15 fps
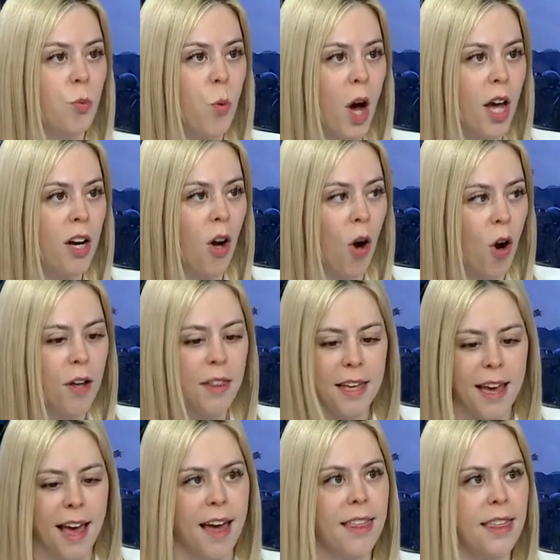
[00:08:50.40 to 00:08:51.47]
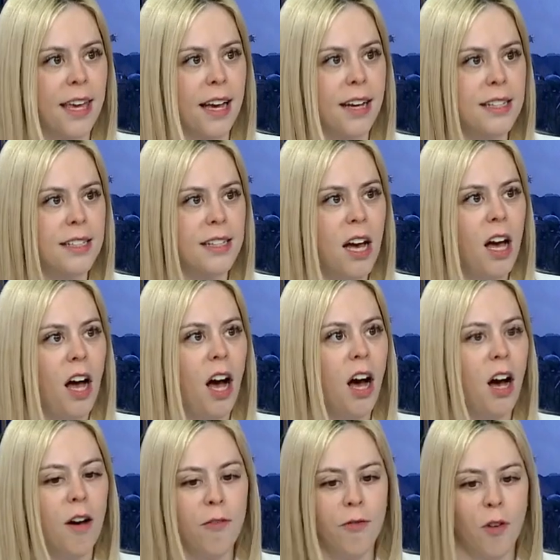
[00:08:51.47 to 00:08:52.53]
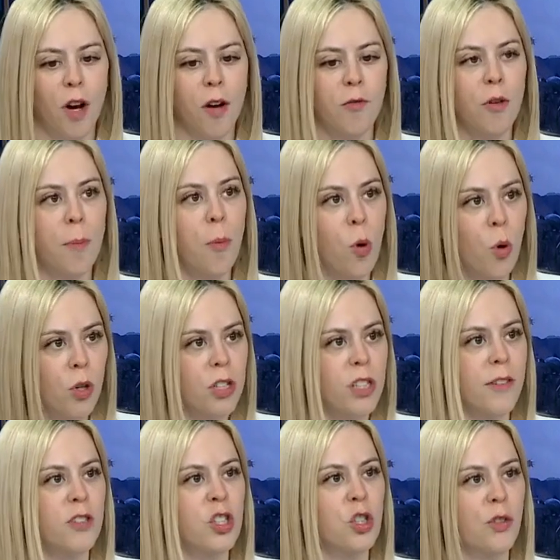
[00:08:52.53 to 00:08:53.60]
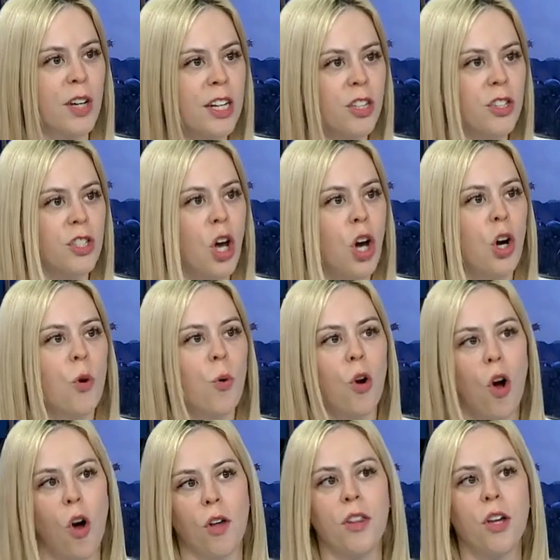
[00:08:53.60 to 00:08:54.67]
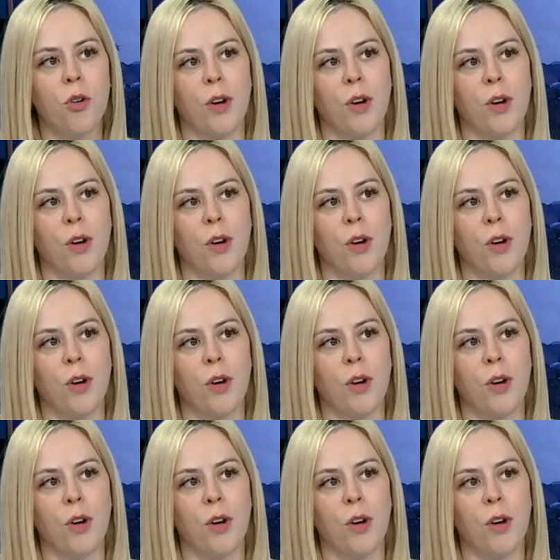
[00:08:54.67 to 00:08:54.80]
What are the ethics of reporters, of stringers who are on the